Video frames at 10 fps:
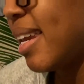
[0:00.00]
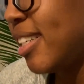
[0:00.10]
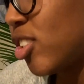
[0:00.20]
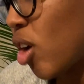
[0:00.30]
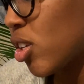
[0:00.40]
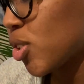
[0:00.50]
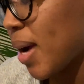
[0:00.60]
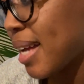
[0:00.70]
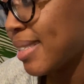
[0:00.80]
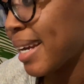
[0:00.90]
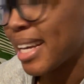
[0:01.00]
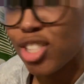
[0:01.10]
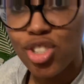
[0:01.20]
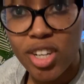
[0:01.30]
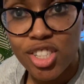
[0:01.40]
just also has like
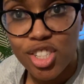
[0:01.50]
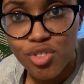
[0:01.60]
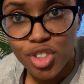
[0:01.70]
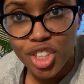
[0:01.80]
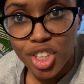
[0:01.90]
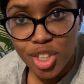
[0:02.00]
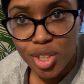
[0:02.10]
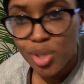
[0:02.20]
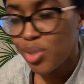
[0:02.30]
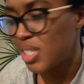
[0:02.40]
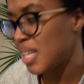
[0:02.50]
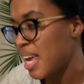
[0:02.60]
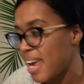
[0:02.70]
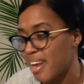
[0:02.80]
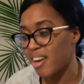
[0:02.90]
instructions for use
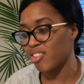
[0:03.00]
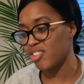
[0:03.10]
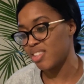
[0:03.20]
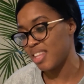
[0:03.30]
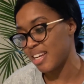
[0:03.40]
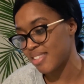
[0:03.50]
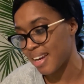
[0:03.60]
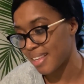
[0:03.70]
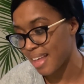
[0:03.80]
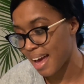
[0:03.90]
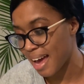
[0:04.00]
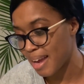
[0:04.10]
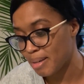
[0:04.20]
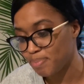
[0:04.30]
and other things like that.